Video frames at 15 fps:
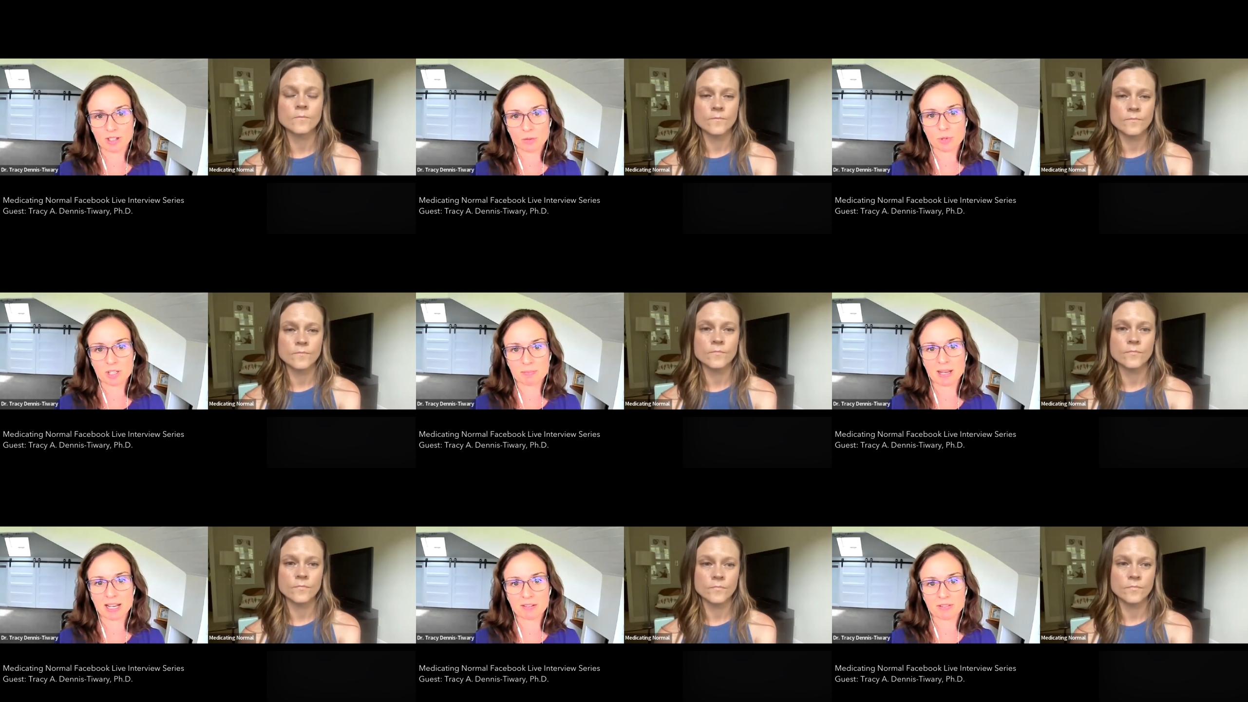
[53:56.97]
Speaker 1: was
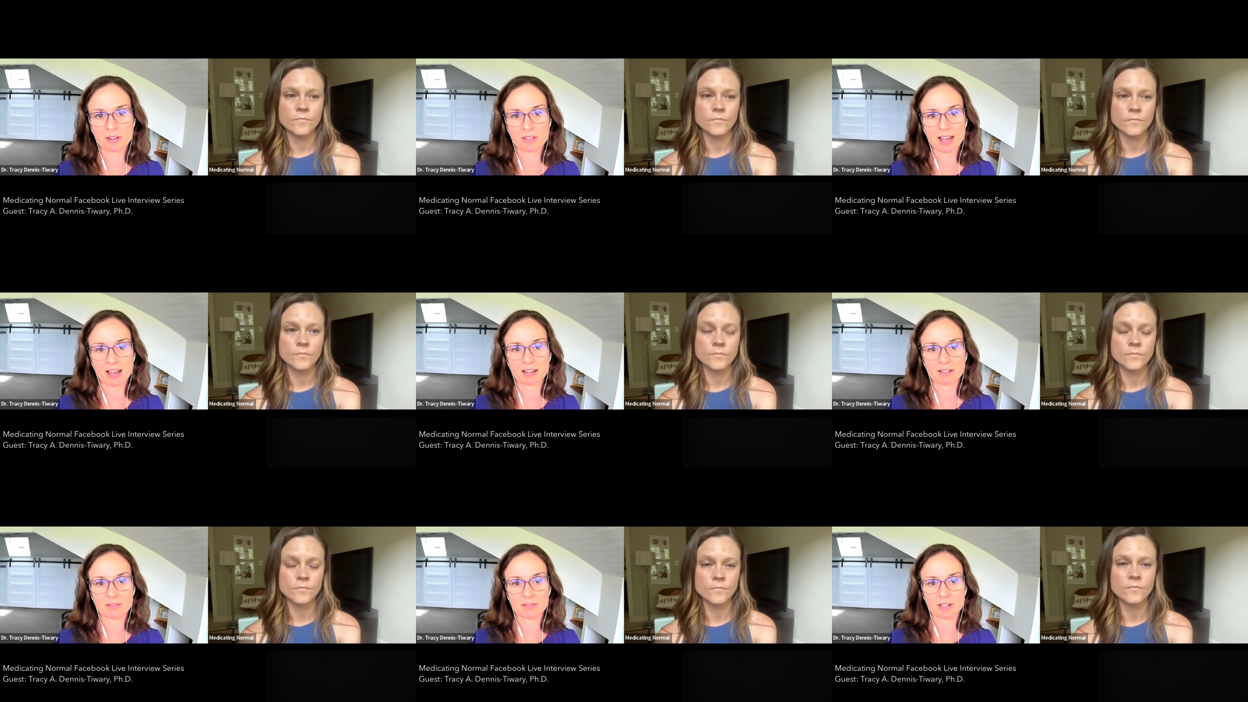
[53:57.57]
made for that
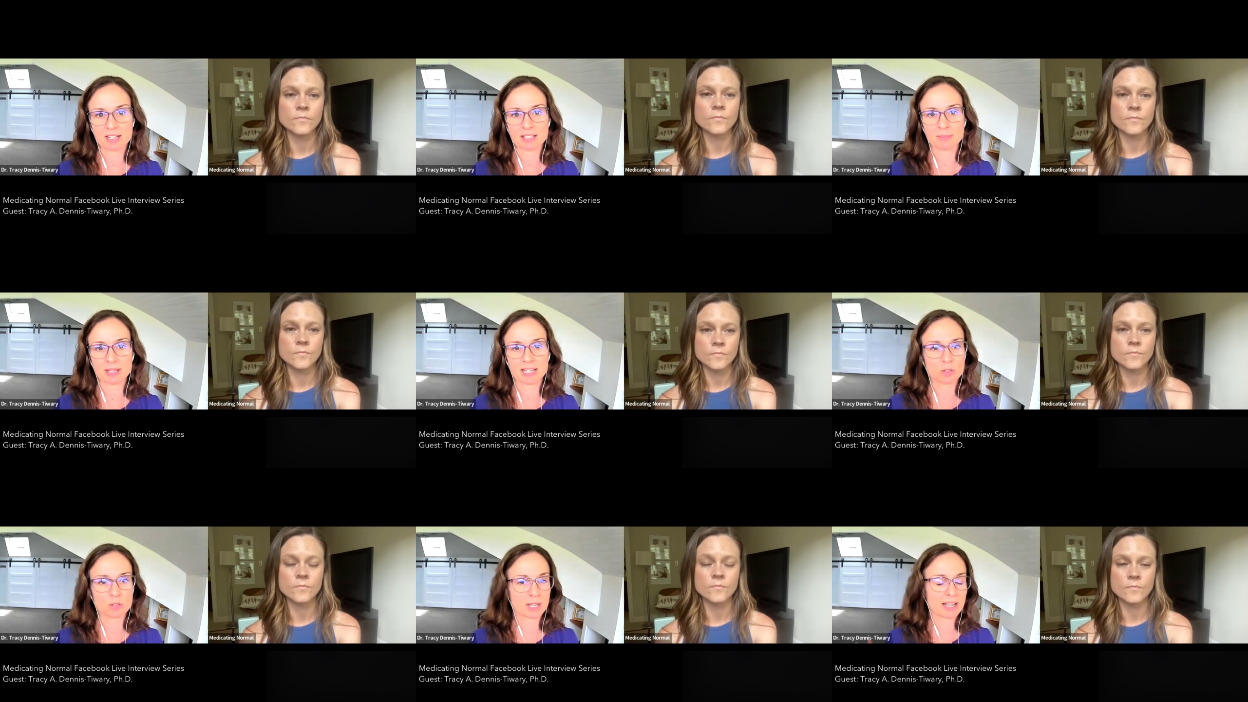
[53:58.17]
reason because
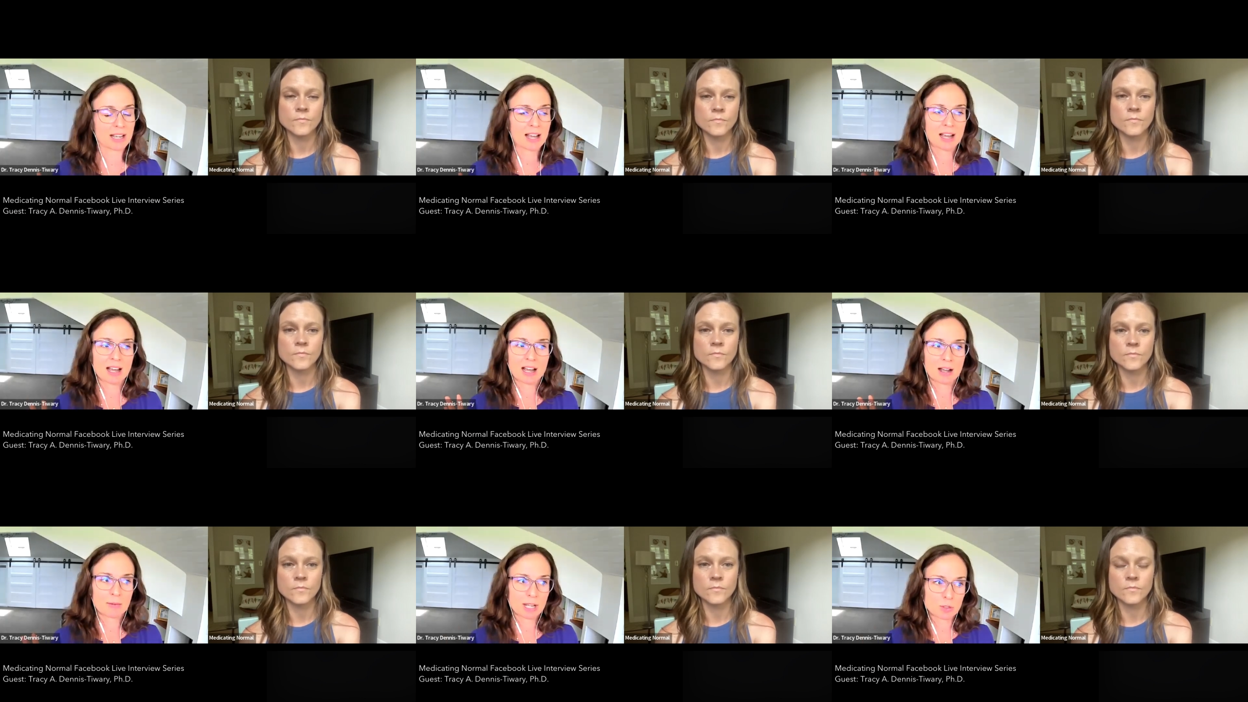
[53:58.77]
we
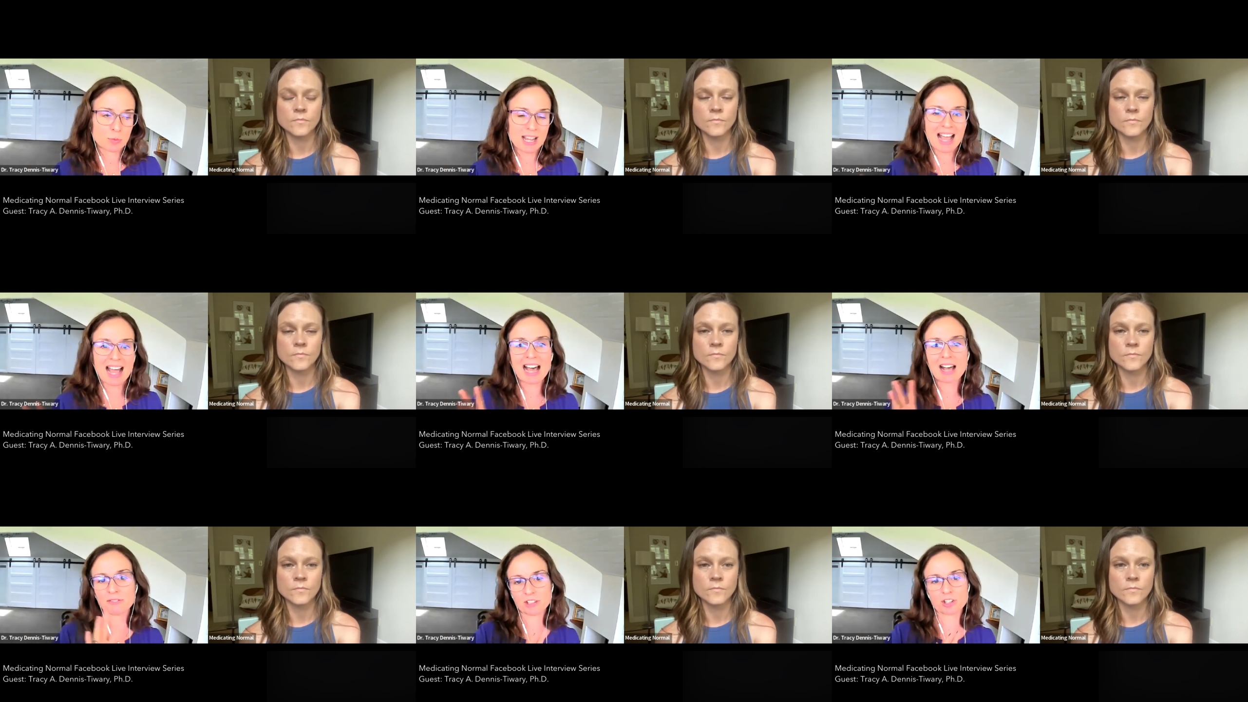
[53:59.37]
because we
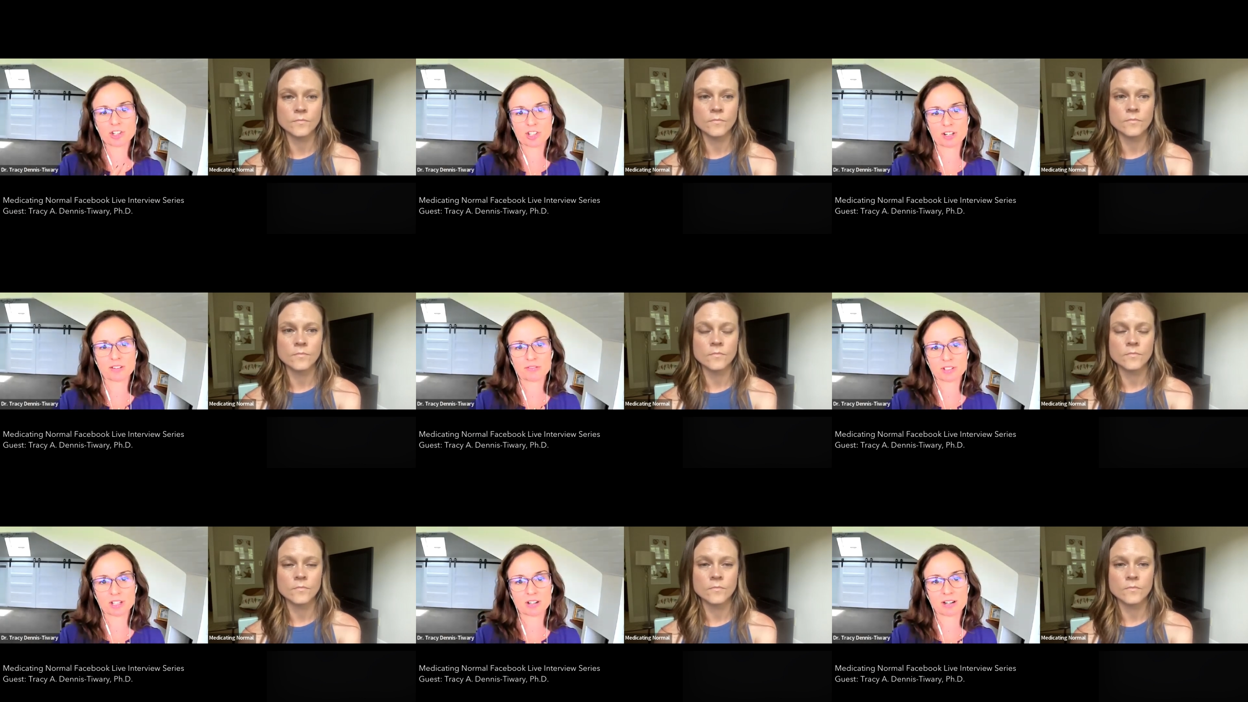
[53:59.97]
have to shift
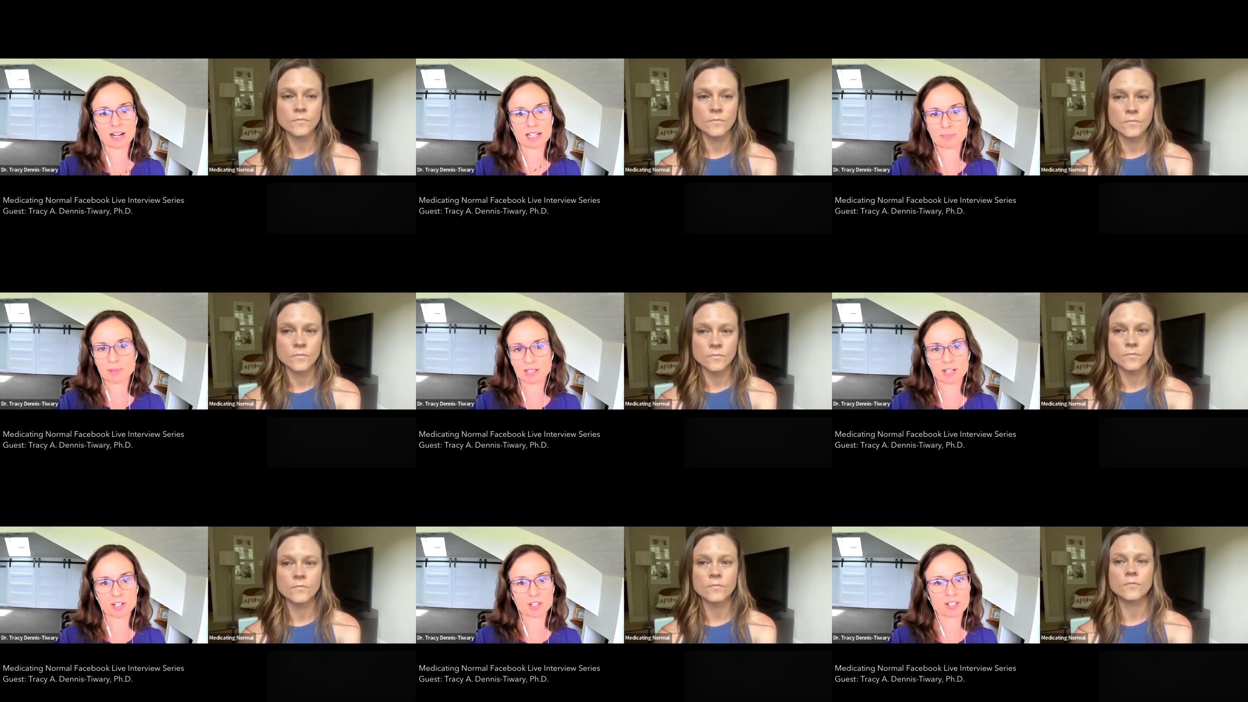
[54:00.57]
our
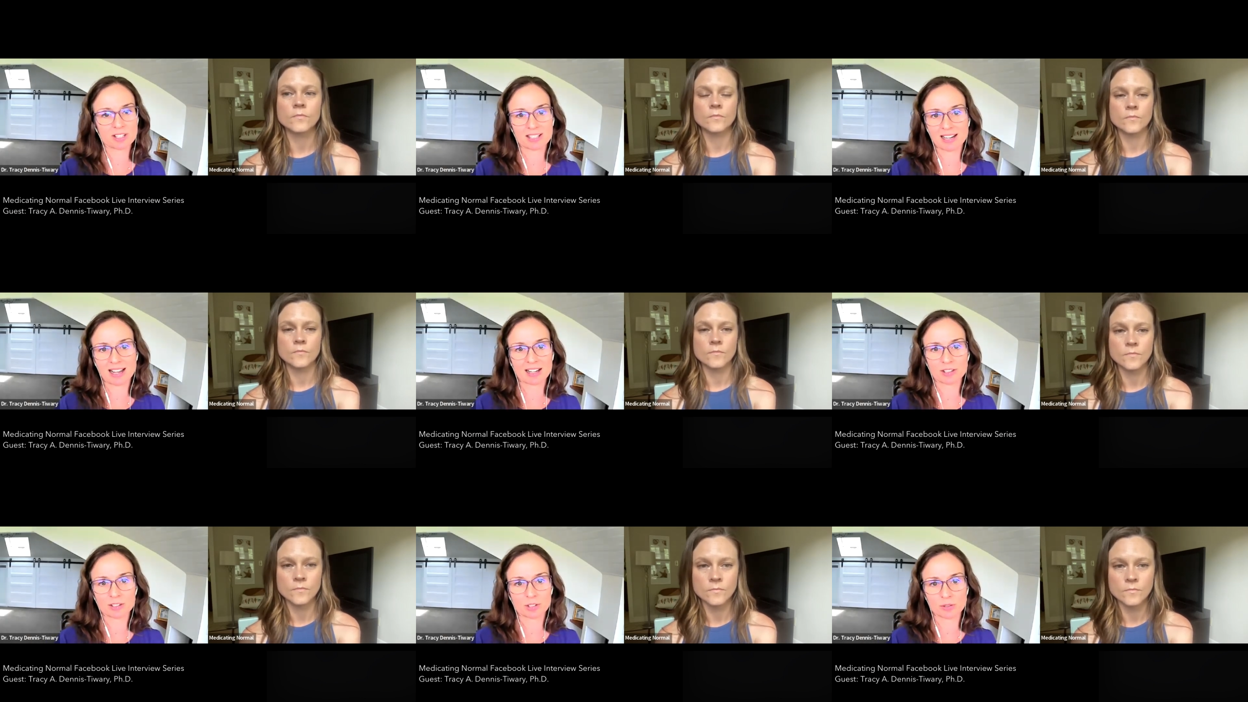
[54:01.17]
expectations and
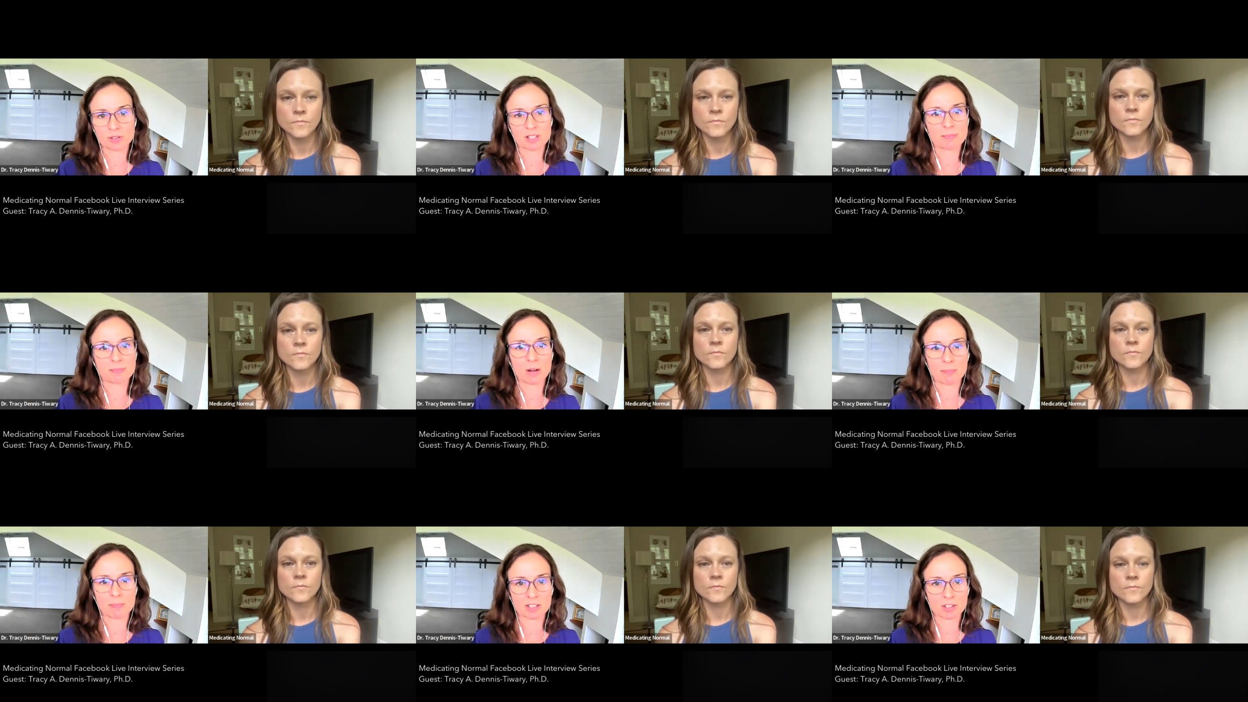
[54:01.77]
attitudes about
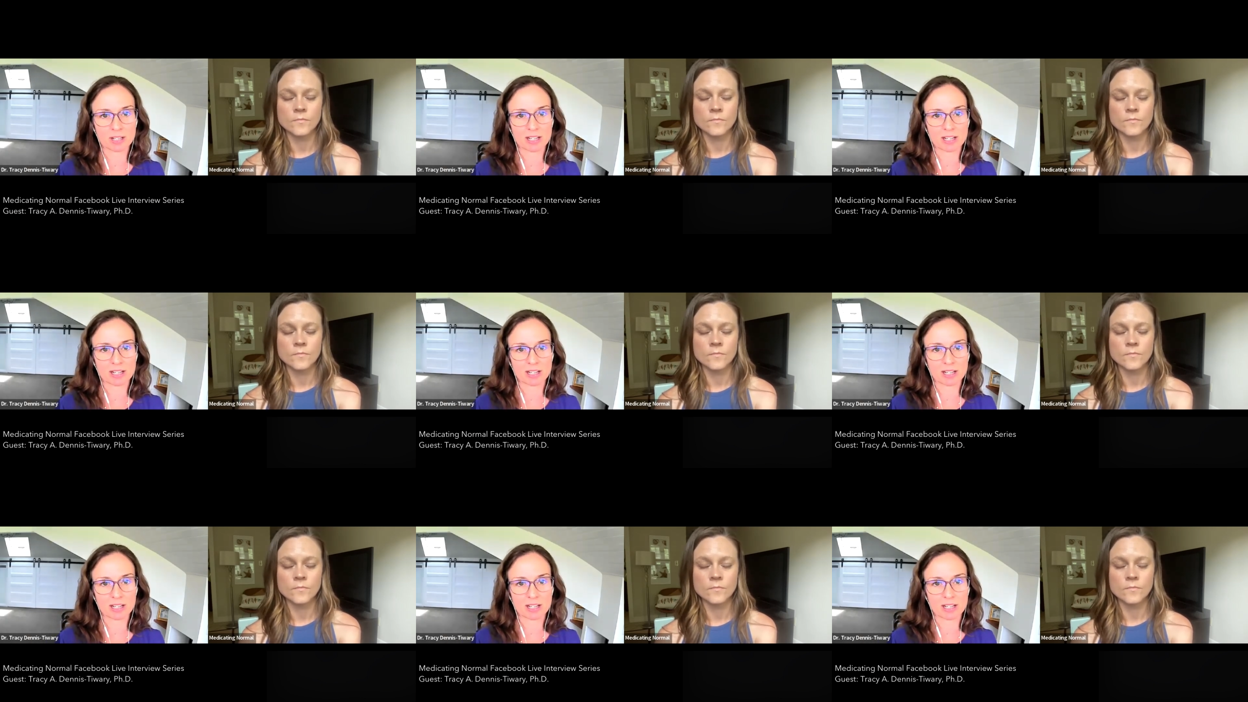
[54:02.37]
mental